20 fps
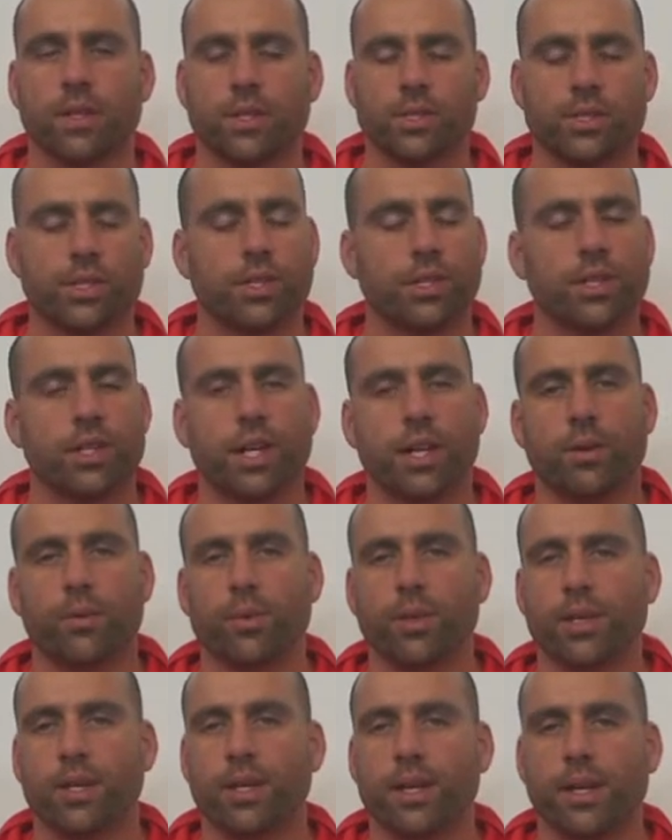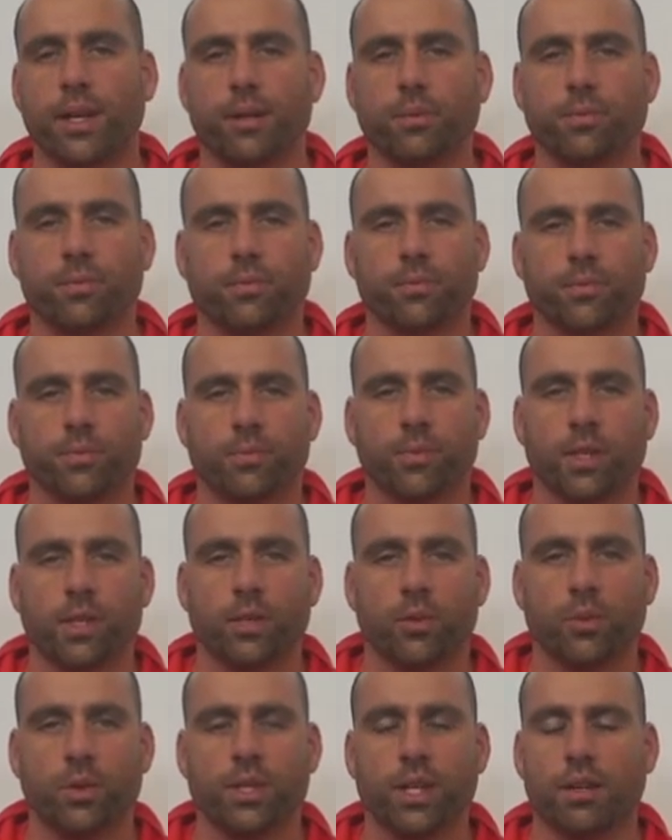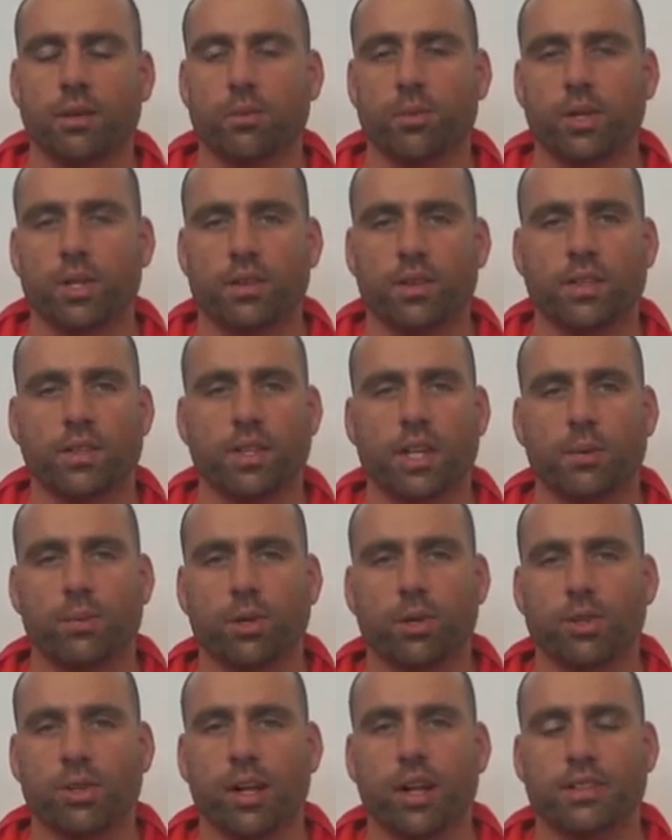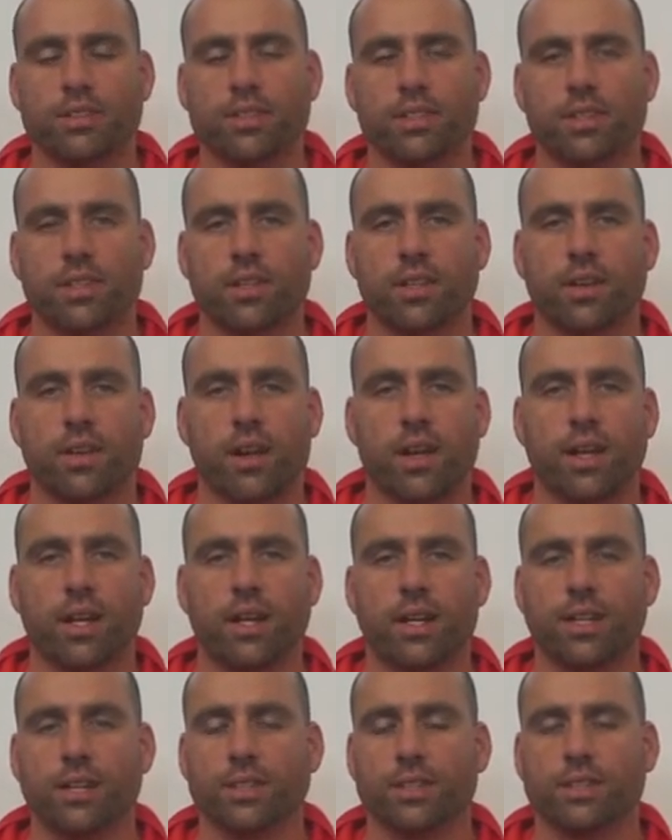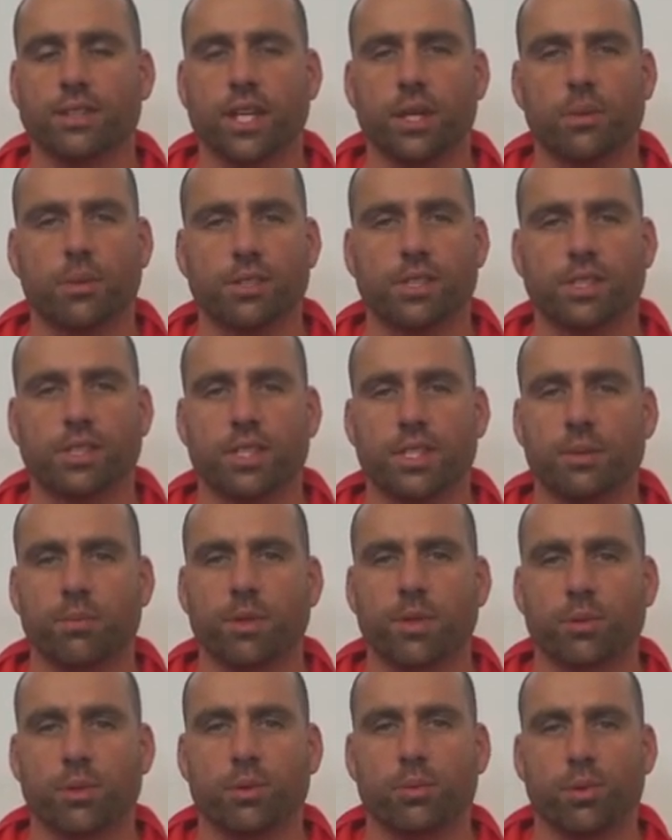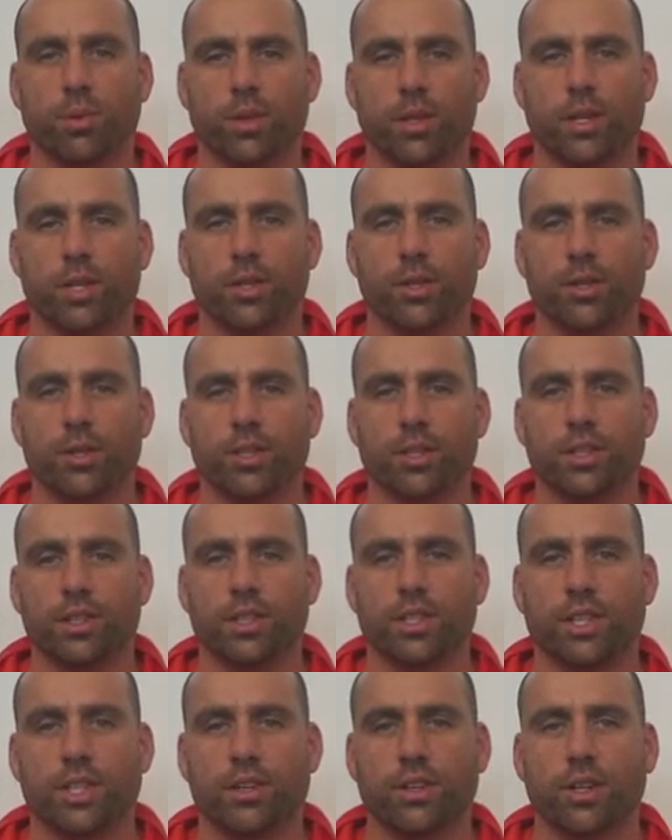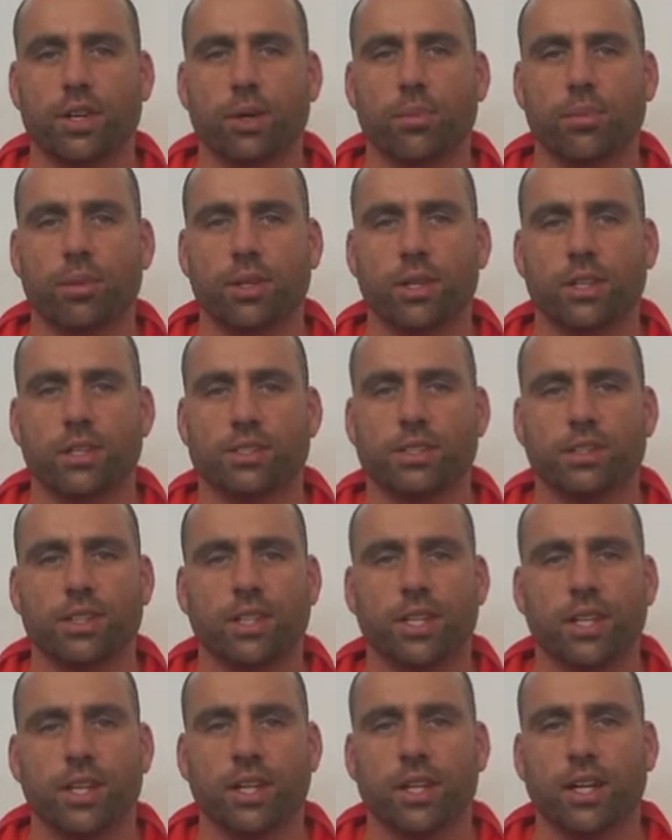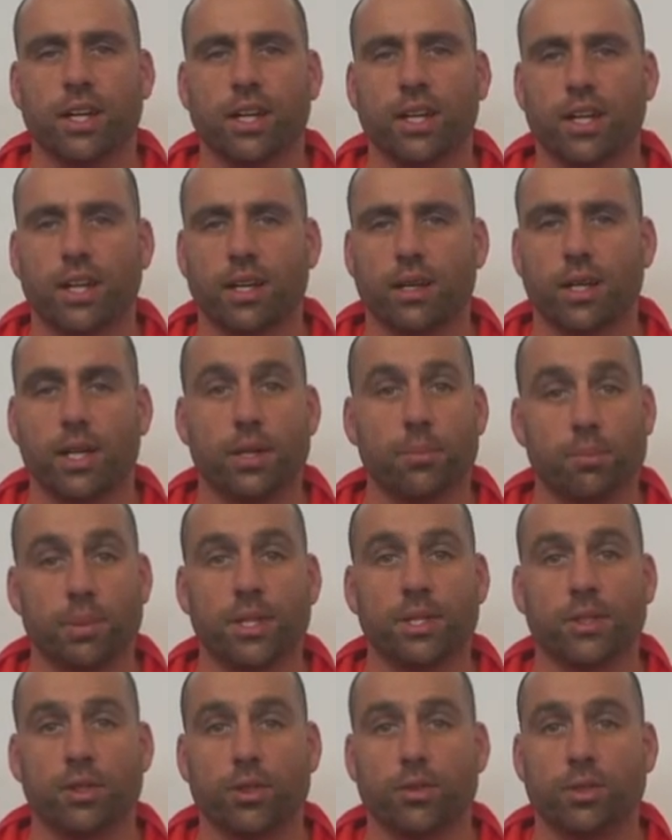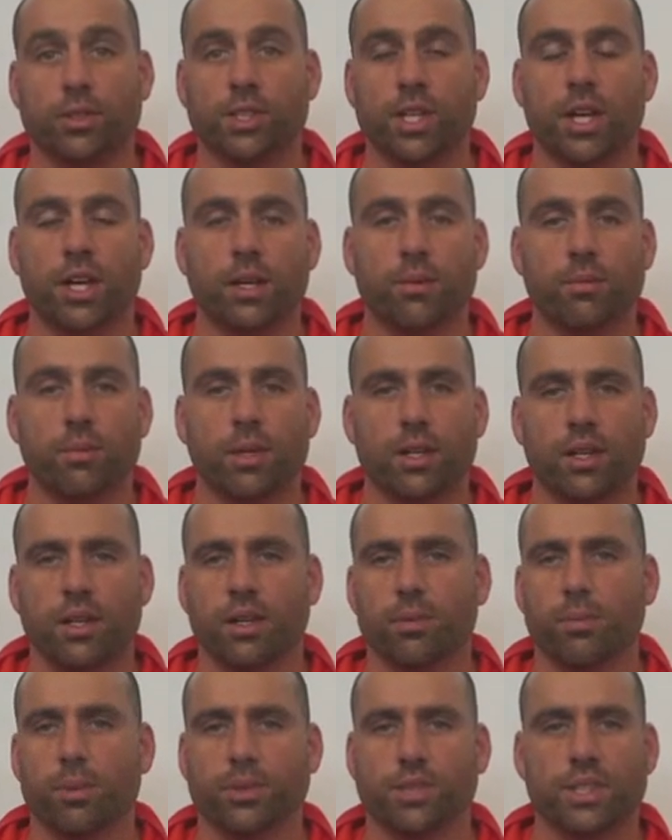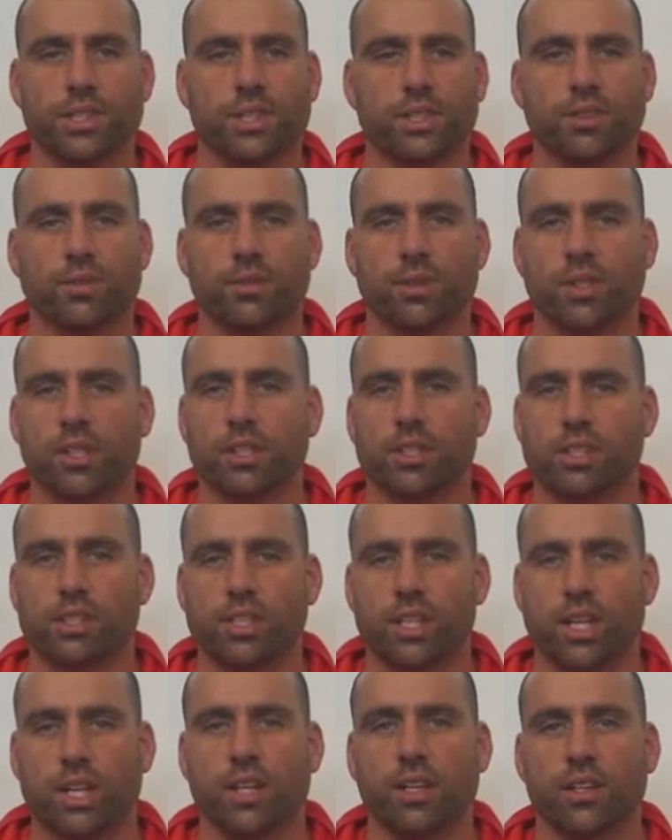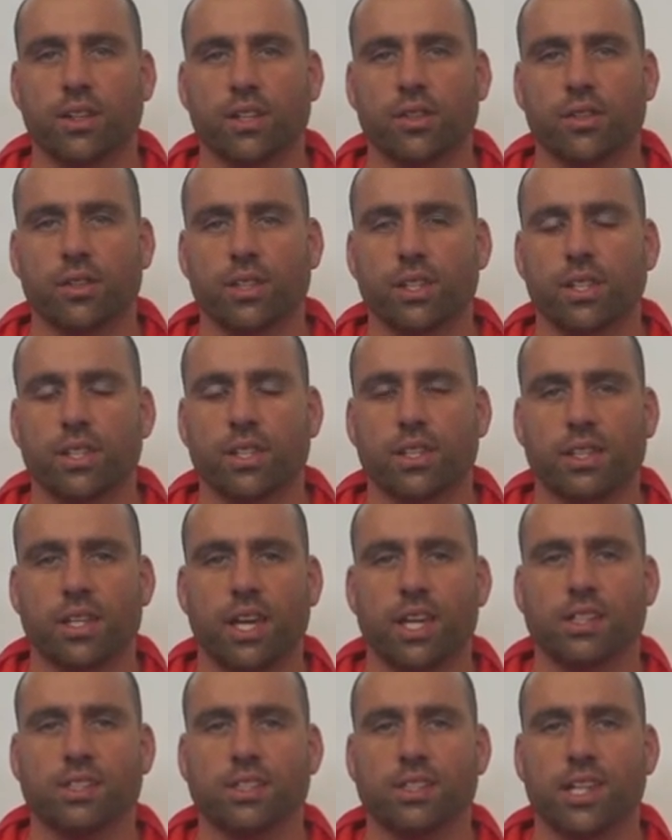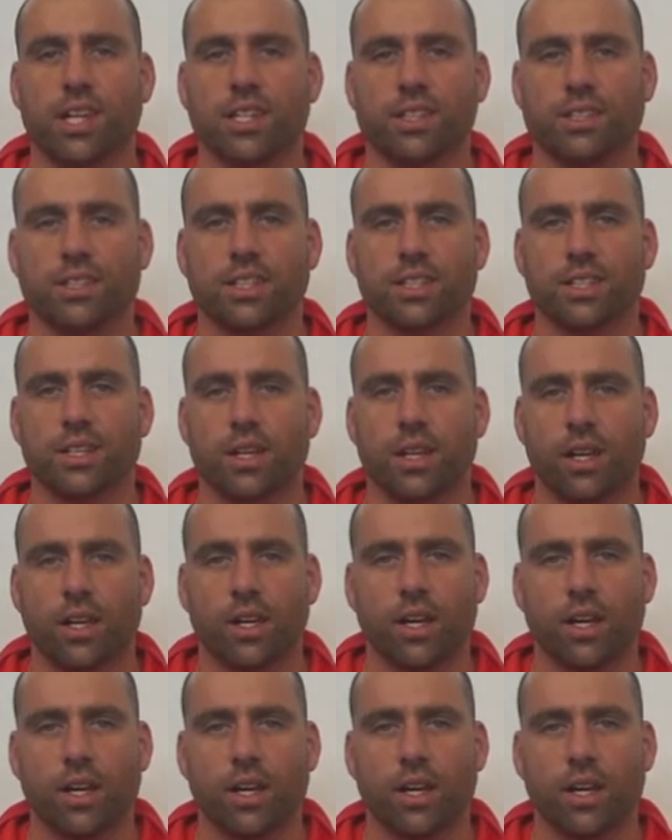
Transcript: Sure, yeah, we went down and played the Tabor Classic. Tabor's a team that we play early in the year at our place and beat in overtime. Predicted to finish second in their league in the KCAC.